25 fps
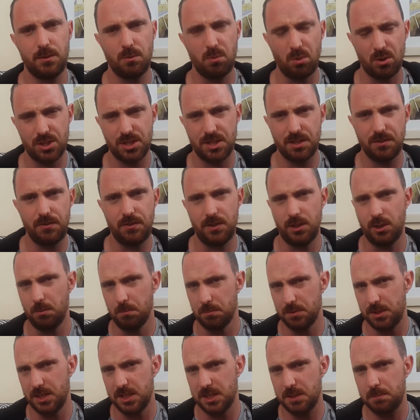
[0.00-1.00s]
So if you watch the
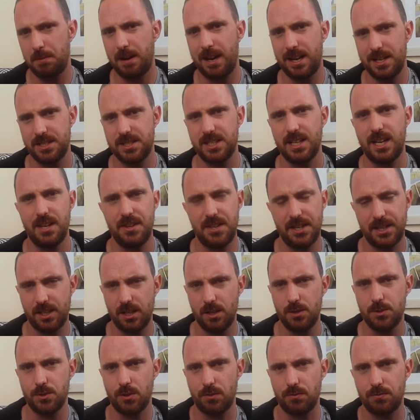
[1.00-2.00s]
films, it spans that
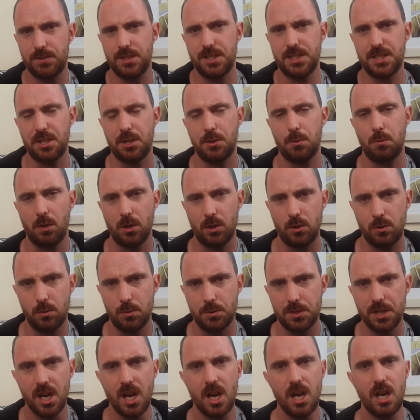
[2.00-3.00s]
and then goes off to this other
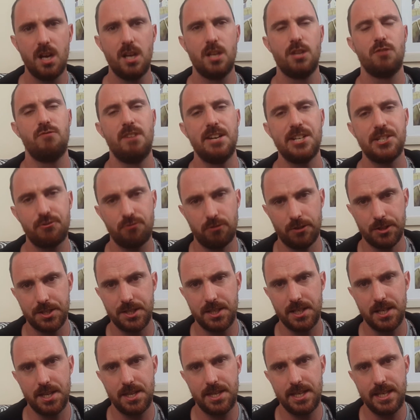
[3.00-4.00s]
one called
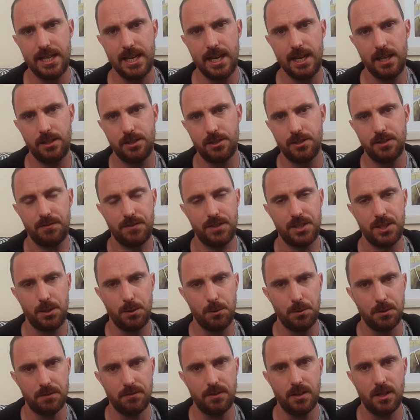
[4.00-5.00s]
Restaurant at the End
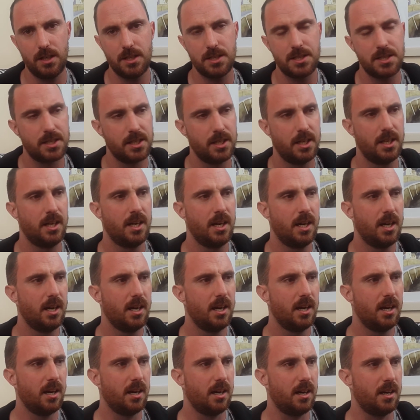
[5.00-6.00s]
of the Universe,
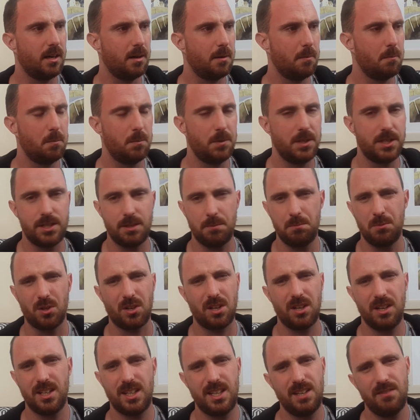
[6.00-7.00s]

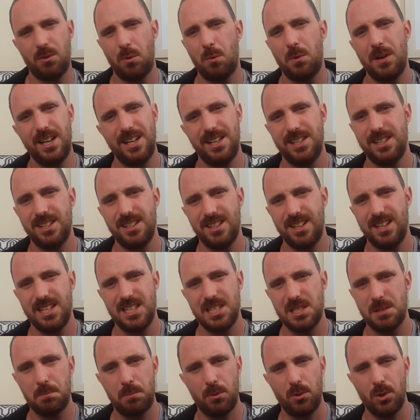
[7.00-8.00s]
which I'm not going to give away
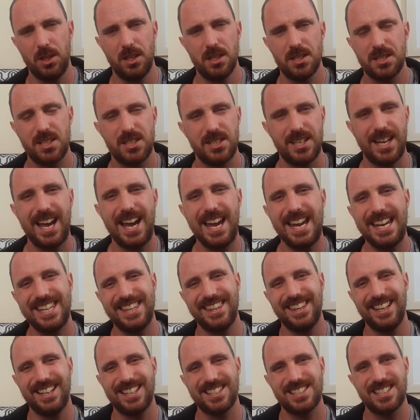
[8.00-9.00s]
any spoilers because I
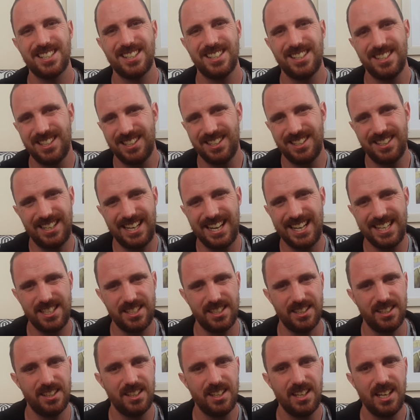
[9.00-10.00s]
hate that.
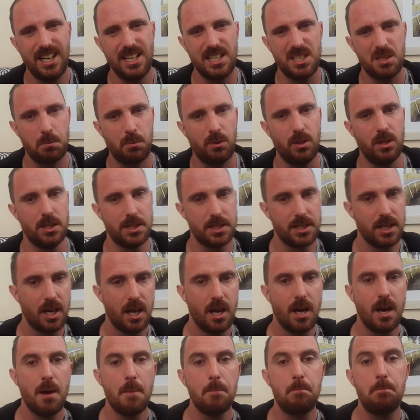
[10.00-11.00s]
hate it. Hate
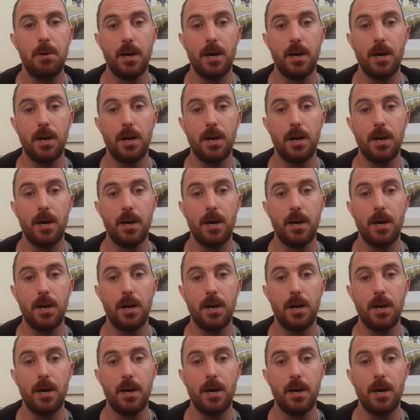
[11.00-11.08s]
spoilers.